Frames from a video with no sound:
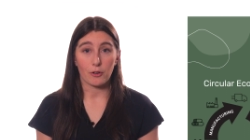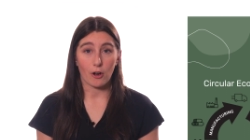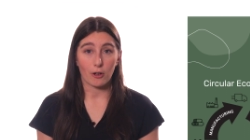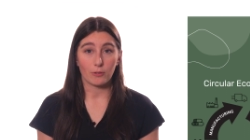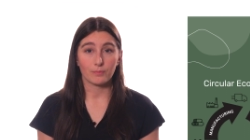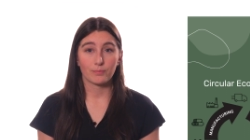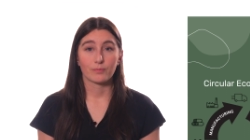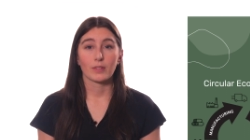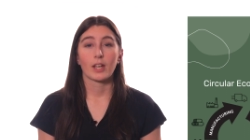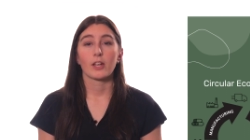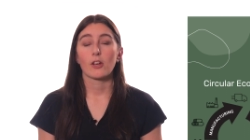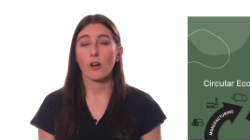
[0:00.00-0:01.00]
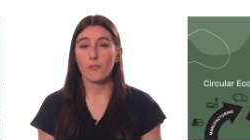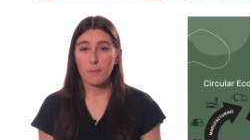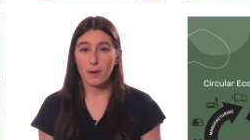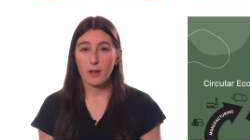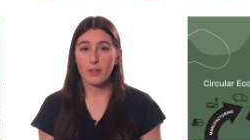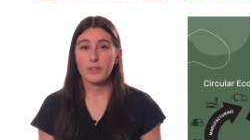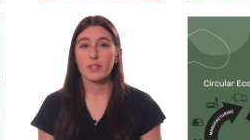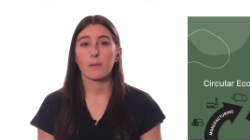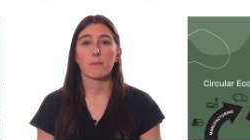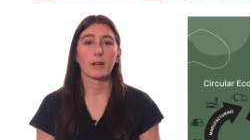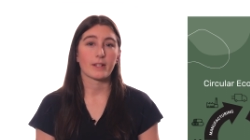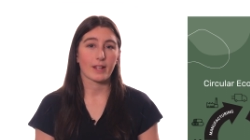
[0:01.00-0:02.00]
home coffee pods,
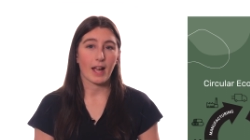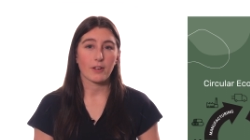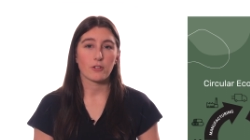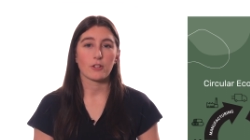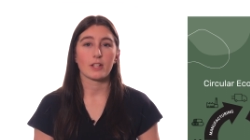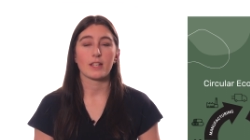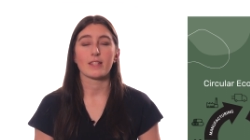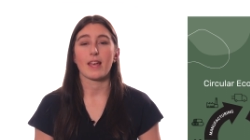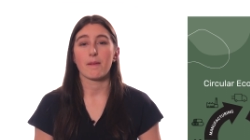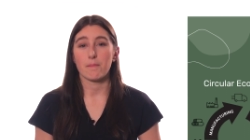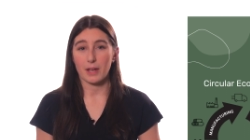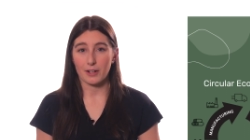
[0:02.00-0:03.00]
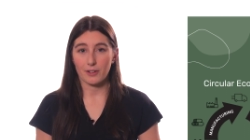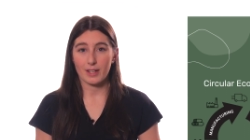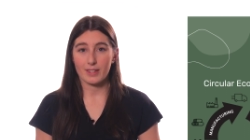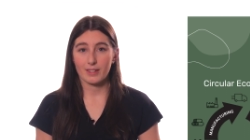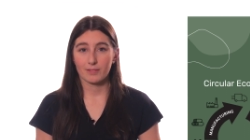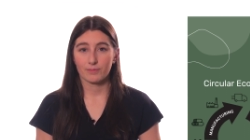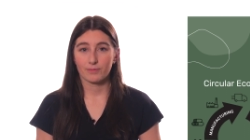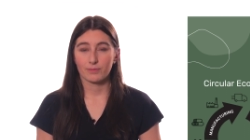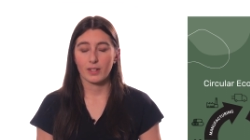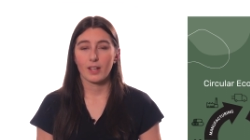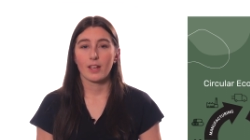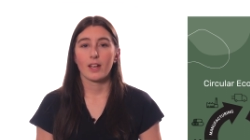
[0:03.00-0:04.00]
printer cartridges, and batteries.
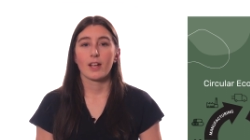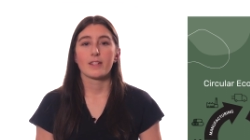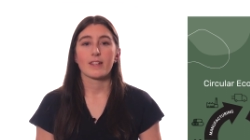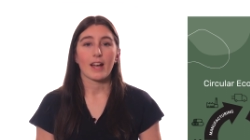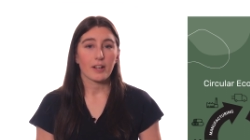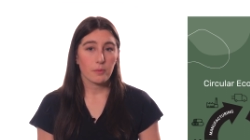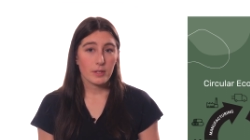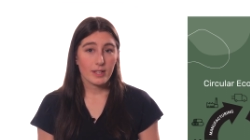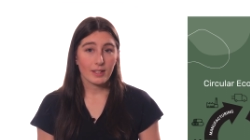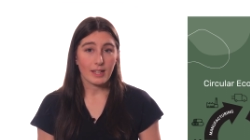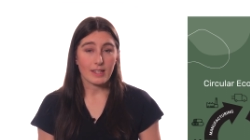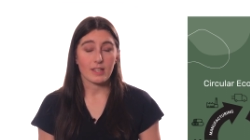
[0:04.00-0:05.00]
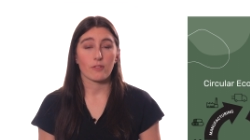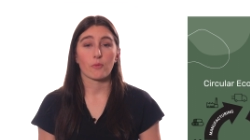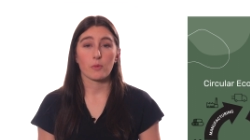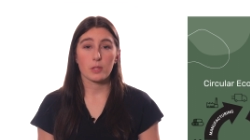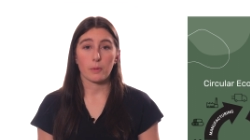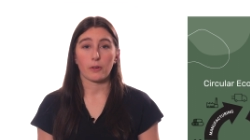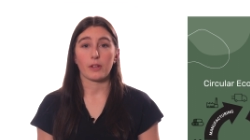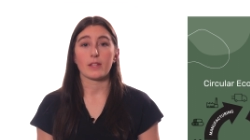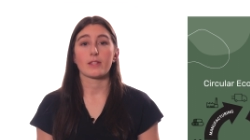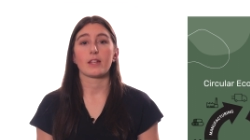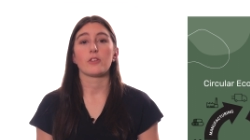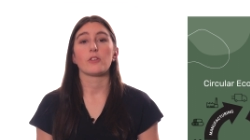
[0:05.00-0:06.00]
Data was collected from respondents
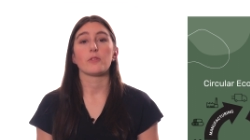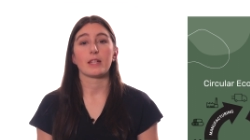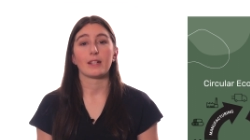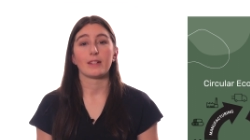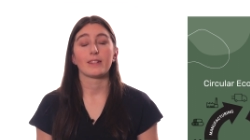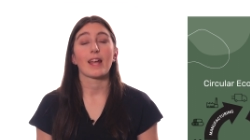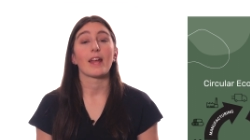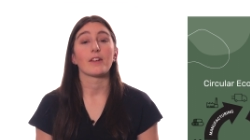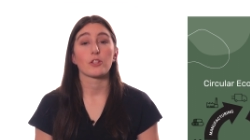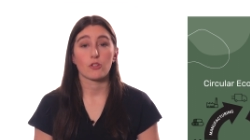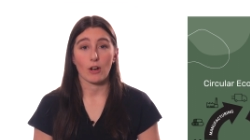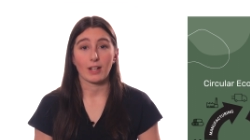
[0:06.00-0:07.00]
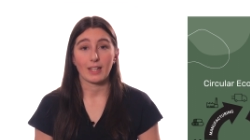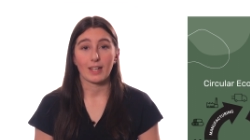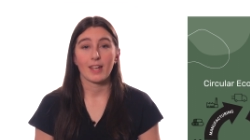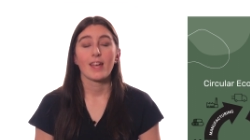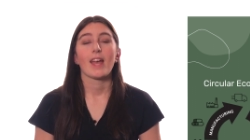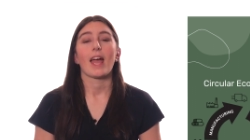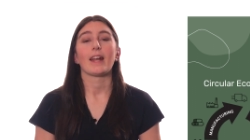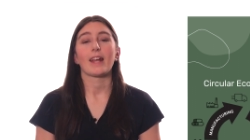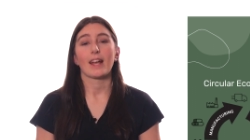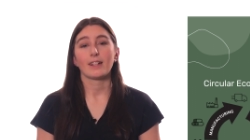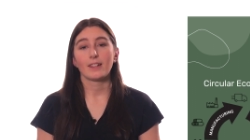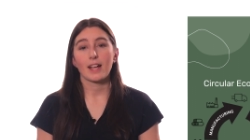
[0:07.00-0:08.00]
in New Zealand and Australia and
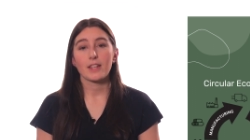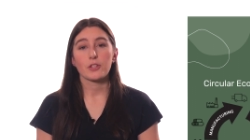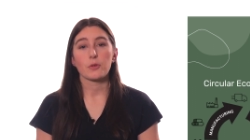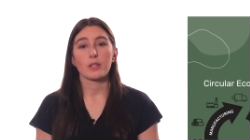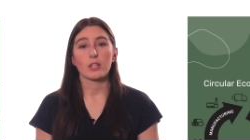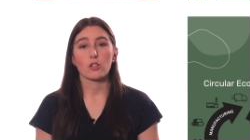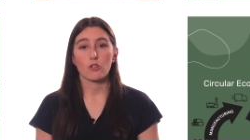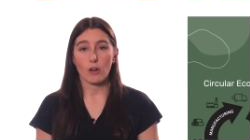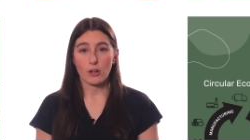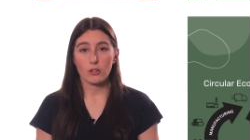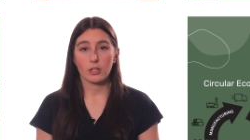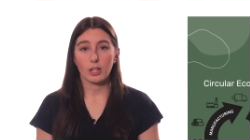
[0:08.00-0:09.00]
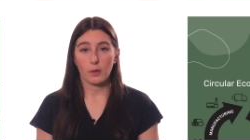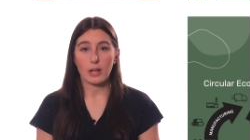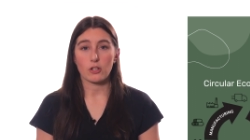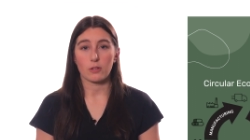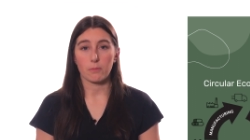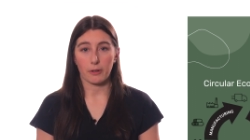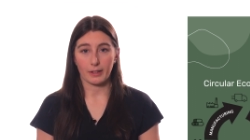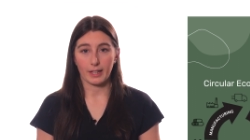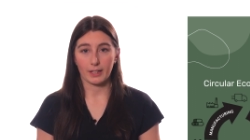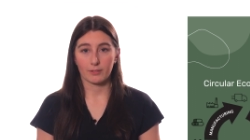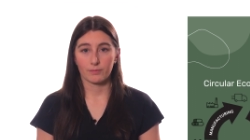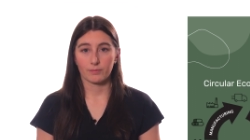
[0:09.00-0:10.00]
analysed using structural equation modelling.